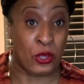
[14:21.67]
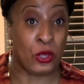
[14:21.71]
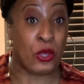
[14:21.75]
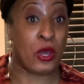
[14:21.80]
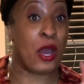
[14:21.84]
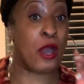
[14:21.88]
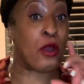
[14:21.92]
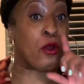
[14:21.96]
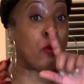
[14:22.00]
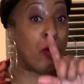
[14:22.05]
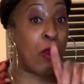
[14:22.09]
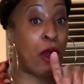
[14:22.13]

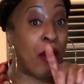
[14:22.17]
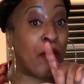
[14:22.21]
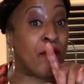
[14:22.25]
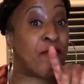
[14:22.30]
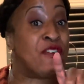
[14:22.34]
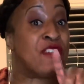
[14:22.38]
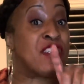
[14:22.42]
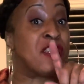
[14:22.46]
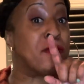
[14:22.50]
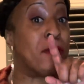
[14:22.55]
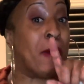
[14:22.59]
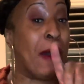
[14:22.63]
A
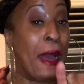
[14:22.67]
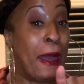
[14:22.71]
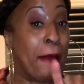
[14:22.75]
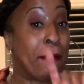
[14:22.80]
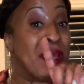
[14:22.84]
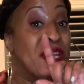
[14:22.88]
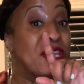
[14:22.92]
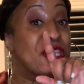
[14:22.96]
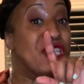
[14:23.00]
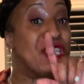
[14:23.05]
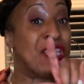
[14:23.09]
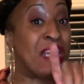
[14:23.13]
crawfish pie
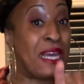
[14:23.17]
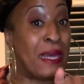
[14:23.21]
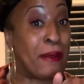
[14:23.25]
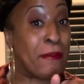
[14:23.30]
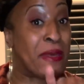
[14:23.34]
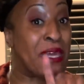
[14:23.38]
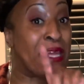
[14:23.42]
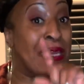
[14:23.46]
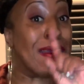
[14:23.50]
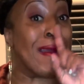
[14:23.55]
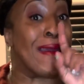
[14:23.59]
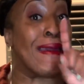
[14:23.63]
be jamming